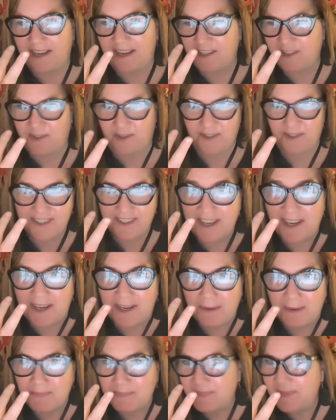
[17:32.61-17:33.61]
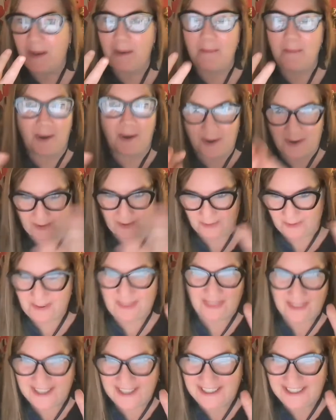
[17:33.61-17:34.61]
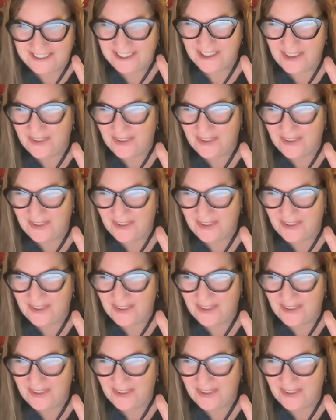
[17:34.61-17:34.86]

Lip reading: HRC, among other things.